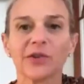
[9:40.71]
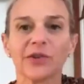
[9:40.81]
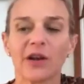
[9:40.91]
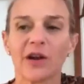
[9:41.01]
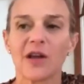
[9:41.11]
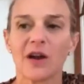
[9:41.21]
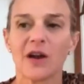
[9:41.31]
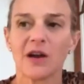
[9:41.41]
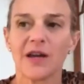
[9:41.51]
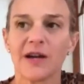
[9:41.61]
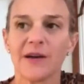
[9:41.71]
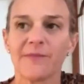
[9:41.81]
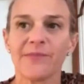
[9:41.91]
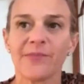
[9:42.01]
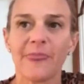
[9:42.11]
and I I
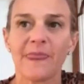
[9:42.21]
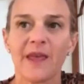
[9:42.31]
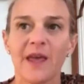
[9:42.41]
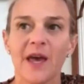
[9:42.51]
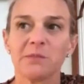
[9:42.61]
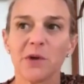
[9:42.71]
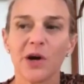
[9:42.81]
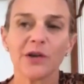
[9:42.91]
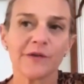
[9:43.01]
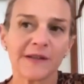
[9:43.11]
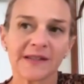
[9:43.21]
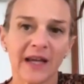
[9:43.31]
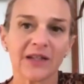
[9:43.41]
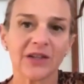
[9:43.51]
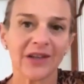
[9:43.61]
um admire you for
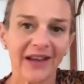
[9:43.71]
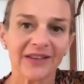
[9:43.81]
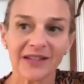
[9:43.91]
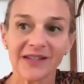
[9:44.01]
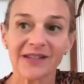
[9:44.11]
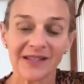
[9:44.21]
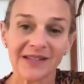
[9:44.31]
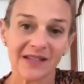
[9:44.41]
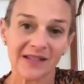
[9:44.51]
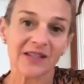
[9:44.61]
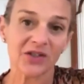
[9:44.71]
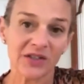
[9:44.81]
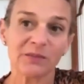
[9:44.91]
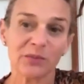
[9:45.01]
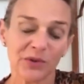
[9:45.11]
saying that you had the the six and you
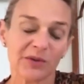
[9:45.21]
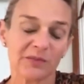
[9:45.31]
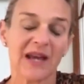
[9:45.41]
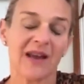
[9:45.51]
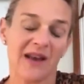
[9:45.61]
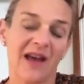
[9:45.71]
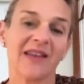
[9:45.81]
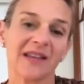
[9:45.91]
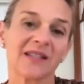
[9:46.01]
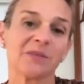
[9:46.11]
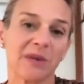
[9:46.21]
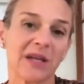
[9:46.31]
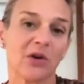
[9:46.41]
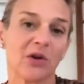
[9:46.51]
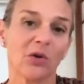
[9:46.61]
did put them down. A, that's a
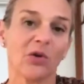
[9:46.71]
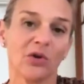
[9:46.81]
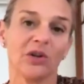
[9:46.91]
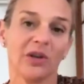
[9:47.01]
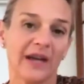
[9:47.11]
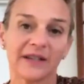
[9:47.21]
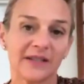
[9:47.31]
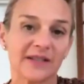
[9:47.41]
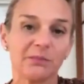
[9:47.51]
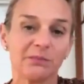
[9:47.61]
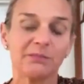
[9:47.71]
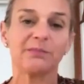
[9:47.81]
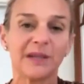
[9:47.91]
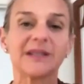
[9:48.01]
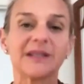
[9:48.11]
big call, like it's a
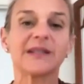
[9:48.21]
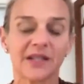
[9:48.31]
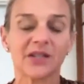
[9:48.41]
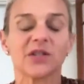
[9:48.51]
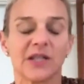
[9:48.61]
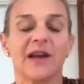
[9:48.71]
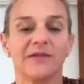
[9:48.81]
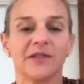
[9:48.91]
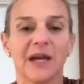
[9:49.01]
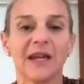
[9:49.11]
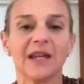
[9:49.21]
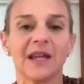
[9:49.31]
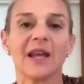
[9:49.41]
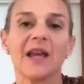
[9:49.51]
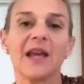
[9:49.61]
big decision to have to make
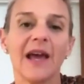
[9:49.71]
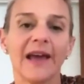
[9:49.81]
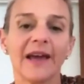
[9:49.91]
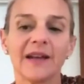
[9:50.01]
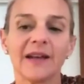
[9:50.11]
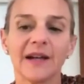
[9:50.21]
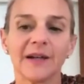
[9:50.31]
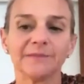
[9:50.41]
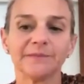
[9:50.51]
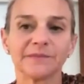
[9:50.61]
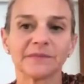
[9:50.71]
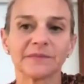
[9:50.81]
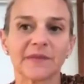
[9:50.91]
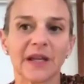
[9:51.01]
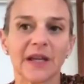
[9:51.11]
and um,
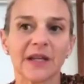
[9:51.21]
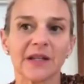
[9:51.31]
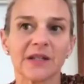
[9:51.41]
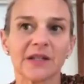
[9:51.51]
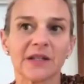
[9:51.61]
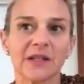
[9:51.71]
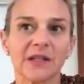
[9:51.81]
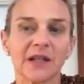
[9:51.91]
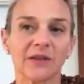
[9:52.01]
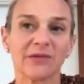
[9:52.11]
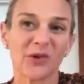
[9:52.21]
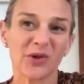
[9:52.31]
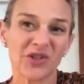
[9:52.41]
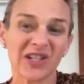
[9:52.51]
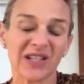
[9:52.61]
and
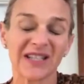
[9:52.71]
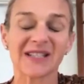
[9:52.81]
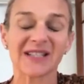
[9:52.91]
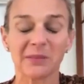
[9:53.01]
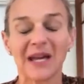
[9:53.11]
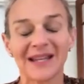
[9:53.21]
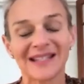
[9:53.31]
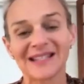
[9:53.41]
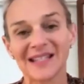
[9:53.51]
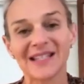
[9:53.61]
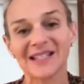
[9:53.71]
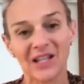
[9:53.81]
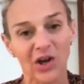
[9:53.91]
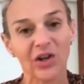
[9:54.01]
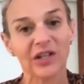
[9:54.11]
unfortunately, in some cases, it is the
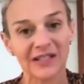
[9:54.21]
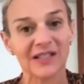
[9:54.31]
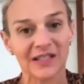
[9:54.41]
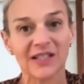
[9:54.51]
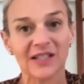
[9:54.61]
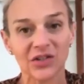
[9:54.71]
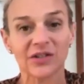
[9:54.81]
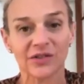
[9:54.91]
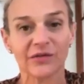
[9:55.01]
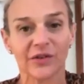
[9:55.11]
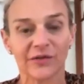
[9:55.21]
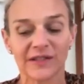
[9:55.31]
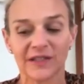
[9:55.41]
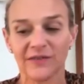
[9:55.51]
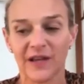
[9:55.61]
only decision, as you've
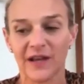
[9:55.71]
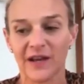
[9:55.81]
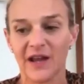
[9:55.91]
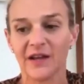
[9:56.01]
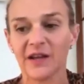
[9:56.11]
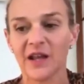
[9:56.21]
obviously found out.